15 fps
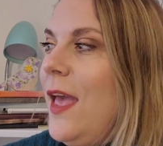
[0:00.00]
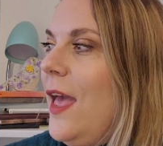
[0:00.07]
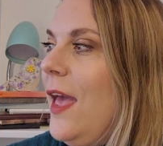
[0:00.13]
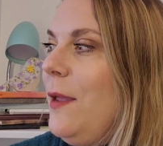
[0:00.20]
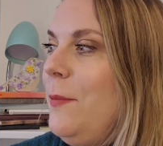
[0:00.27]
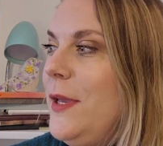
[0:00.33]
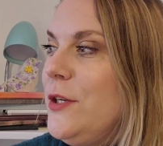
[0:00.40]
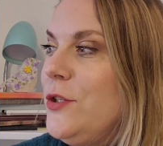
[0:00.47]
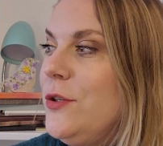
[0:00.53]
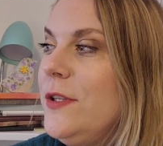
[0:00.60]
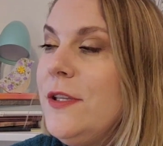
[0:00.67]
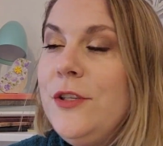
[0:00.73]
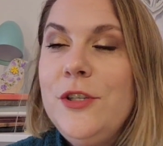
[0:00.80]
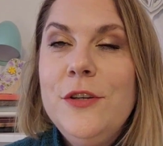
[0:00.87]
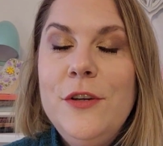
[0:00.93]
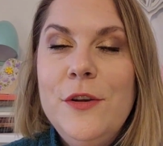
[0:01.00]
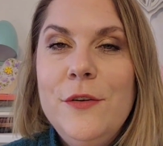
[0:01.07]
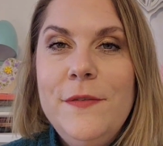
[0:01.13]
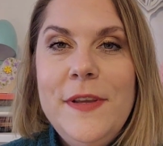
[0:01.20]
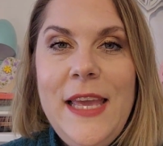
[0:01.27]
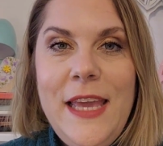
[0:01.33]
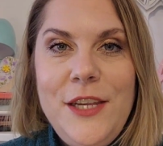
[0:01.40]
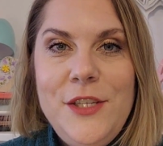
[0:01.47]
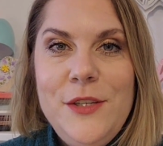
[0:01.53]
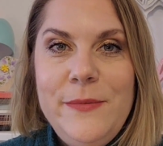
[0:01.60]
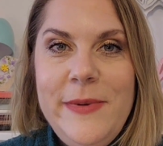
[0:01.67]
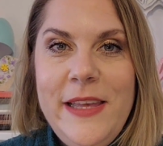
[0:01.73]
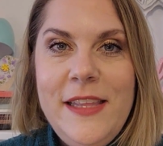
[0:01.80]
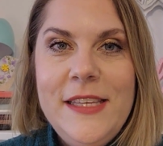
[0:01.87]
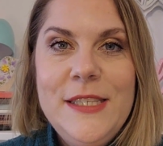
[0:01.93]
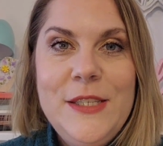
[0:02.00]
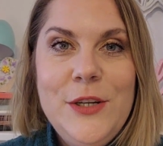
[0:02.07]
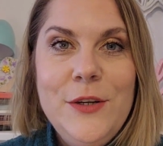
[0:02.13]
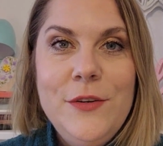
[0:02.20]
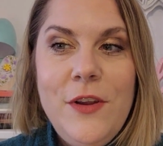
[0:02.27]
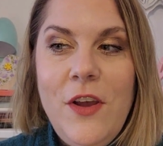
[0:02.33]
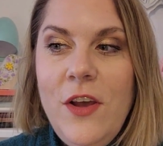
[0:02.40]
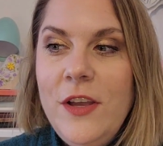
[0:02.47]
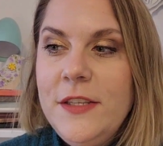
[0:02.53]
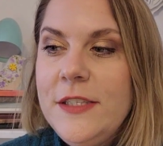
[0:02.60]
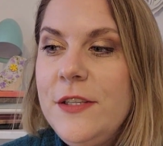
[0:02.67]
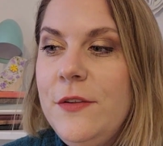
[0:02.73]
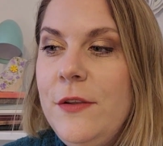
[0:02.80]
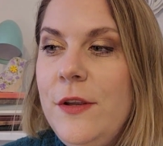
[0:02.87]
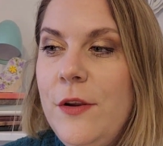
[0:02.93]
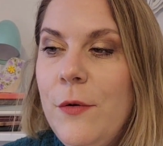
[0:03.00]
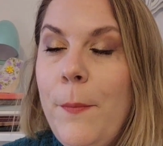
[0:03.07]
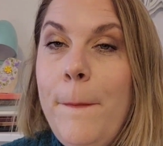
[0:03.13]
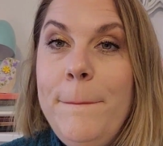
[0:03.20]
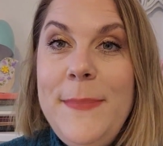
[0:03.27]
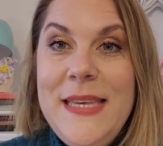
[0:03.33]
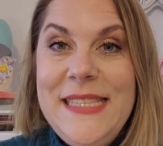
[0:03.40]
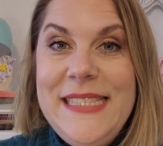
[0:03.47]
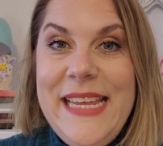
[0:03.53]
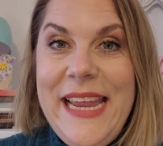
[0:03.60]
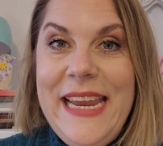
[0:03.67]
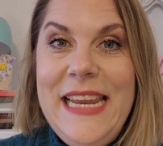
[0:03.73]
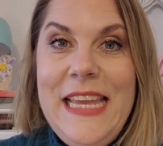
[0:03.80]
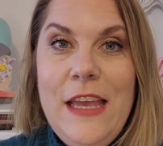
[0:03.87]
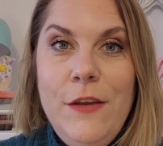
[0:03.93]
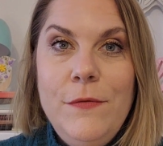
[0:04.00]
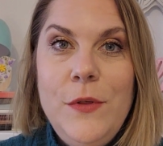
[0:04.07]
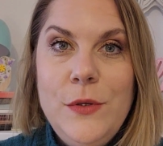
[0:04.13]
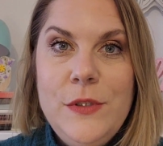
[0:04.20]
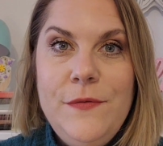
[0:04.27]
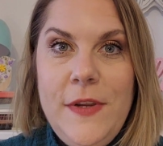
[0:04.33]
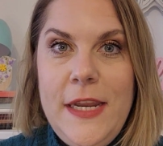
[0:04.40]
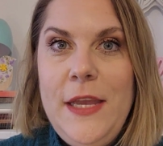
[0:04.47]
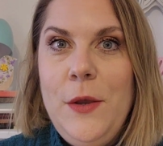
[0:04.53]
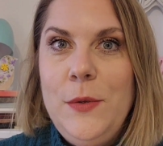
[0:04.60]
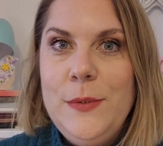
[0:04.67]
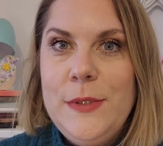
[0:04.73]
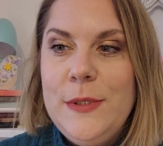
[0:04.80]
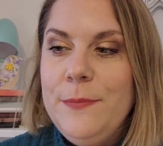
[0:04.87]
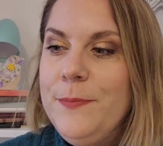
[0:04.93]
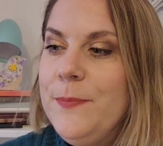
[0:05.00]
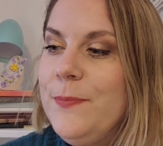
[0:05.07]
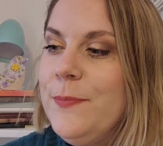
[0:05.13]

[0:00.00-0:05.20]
And make sure that your notification bell is turned on so that you don't miss any of those videos.